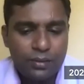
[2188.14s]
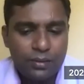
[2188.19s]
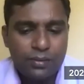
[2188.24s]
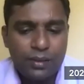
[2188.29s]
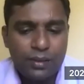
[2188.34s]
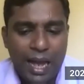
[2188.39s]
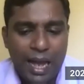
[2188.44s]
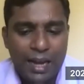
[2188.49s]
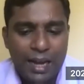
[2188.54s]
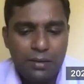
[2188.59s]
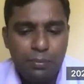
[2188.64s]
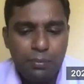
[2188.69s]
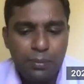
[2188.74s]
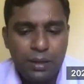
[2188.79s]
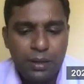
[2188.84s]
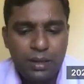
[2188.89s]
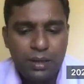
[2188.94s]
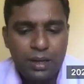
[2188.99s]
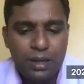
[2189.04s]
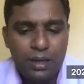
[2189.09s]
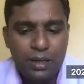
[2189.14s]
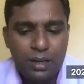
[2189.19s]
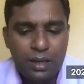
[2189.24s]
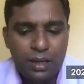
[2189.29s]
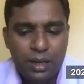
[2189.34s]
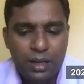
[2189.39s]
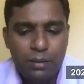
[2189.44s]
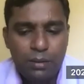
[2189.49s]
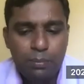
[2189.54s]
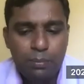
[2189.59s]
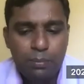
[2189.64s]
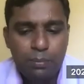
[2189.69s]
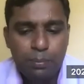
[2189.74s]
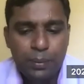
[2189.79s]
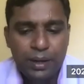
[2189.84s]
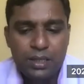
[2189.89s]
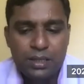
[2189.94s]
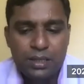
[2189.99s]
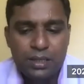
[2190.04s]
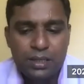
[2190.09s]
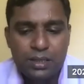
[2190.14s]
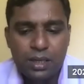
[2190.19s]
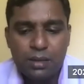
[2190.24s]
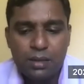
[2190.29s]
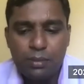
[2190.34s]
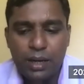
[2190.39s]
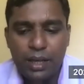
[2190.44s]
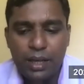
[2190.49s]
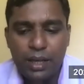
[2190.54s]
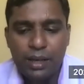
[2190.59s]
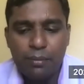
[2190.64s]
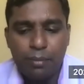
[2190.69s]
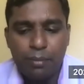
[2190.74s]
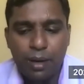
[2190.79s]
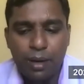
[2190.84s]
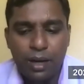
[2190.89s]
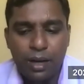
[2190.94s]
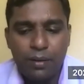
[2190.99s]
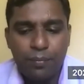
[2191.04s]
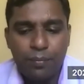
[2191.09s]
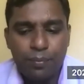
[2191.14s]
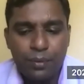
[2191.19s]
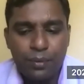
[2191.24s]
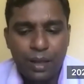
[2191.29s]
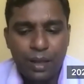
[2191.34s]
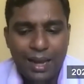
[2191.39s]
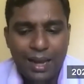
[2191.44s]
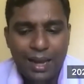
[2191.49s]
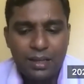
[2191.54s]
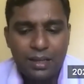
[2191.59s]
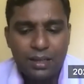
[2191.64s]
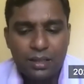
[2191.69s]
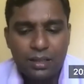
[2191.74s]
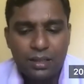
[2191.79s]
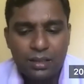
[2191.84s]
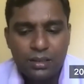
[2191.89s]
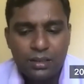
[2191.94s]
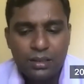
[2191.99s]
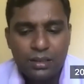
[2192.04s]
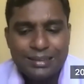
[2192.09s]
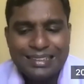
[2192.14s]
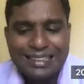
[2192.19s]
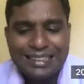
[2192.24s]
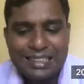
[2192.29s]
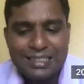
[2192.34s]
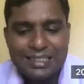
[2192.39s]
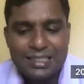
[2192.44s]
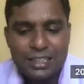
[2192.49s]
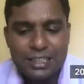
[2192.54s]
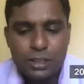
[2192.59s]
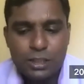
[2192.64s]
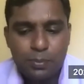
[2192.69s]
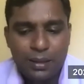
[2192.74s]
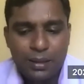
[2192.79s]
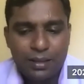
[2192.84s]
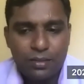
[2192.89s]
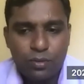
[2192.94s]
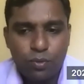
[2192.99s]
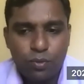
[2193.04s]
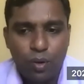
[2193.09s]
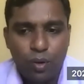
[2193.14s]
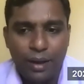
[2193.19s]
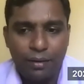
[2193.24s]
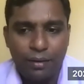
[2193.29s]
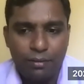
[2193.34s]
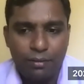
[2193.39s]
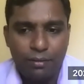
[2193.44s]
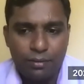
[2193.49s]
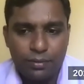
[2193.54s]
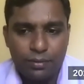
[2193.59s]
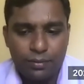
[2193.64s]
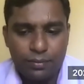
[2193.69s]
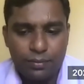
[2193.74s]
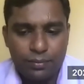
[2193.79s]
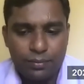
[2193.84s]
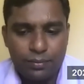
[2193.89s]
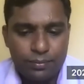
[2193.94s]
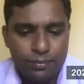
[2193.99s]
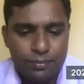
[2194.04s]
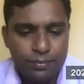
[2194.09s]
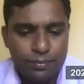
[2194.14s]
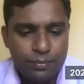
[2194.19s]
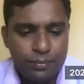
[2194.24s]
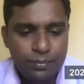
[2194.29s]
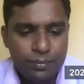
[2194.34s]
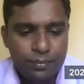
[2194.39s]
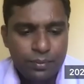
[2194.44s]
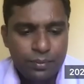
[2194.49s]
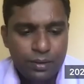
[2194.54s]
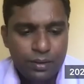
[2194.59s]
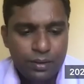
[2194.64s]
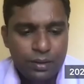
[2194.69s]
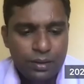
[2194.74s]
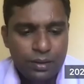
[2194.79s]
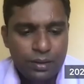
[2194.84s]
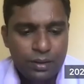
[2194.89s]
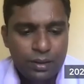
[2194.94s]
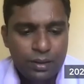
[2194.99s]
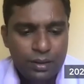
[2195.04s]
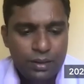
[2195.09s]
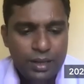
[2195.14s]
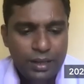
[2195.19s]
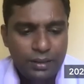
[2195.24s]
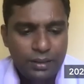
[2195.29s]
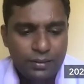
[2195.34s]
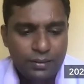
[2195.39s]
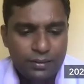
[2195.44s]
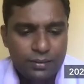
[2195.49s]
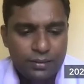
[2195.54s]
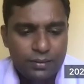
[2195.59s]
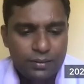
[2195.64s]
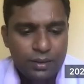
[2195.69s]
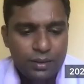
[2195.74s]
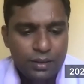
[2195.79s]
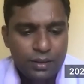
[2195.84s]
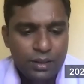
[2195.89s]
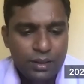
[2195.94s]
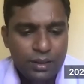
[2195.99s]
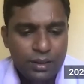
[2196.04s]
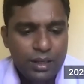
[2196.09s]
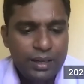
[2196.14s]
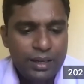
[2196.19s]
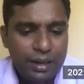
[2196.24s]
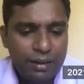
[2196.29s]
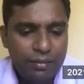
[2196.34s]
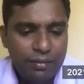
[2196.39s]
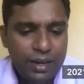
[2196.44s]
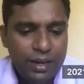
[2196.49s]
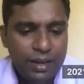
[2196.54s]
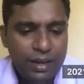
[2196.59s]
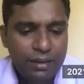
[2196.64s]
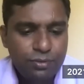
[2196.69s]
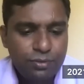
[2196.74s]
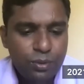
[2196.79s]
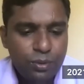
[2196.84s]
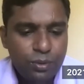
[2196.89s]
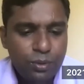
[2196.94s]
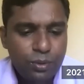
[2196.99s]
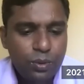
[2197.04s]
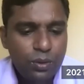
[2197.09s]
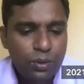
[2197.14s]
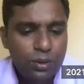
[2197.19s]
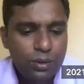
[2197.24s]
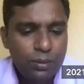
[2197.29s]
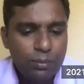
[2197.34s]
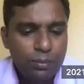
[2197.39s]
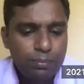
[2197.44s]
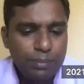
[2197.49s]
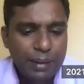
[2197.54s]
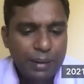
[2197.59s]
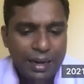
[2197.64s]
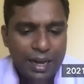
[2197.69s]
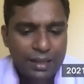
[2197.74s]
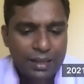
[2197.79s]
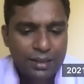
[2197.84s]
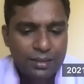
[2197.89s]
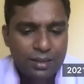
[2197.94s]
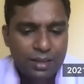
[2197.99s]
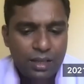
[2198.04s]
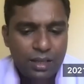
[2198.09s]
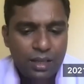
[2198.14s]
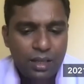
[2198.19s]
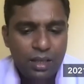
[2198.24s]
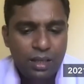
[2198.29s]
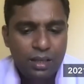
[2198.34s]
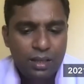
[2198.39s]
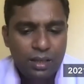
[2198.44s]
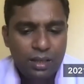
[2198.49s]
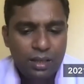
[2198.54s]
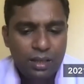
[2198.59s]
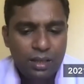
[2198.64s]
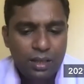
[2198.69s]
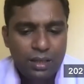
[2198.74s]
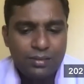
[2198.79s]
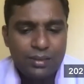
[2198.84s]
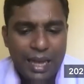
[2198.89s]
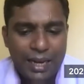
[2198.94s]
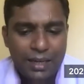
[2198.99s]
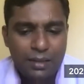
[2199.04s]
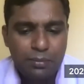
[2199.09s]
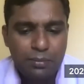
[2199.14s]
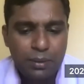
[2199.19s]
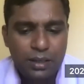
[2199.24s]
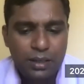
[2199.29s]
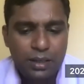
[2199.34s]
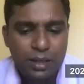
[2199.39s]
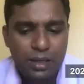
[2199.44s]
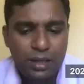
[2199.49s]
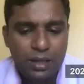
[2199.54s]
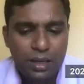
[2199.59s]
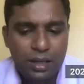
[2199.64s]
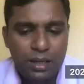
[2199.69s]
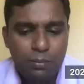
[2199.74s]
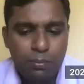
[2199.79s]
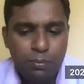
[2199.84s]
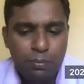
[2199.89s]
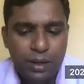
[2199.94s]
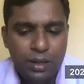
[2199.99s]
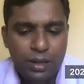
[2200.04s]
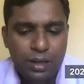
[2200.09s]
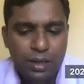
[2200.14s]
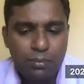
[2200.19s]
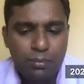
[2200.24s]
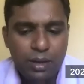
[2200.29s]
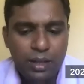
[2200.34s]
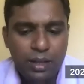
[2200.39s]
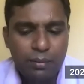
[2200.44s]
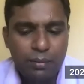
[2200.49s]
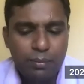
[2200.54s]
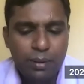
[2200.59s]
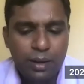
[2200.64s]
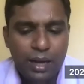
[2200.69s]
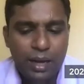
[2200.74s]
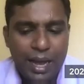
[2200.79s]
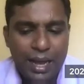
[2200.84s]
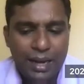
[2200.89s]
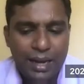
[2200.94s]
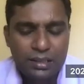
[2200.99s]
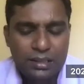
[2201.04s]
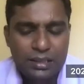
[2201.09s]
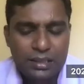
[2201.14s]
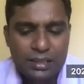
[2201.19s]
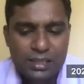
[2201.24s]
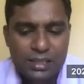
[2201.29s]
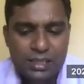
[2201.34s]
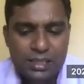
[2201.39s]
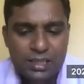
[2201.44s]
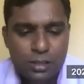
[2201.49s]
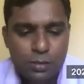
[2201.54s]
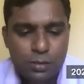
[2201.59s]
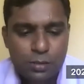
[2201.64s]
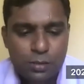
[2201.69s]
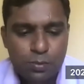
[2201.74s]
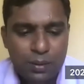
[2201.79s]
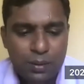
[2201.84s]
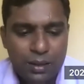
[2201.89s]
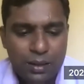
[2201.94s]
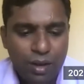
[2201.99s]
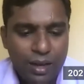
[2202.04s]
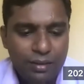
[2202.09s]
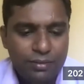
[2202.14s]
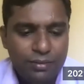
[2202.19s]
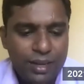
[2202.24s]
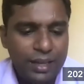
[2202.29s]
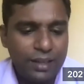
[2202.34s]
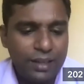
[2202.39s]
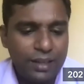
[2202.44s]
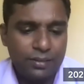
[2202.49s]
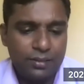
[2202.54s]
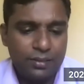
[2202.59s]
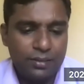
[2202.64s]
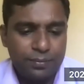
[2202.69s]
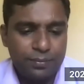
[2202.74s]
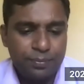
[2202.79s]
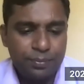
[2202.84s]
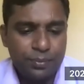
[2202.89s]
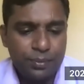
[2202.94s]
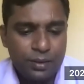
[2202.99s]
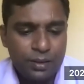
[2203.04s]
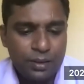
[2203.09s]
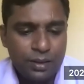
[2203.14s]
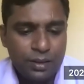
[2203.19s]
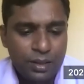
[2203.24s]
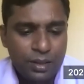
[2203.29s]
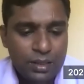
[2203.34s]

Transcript: is admitted in preterm labor at 36 plus 5 days. A gravida for para 3 is admitted in preterm labor at 36 plus 5 days.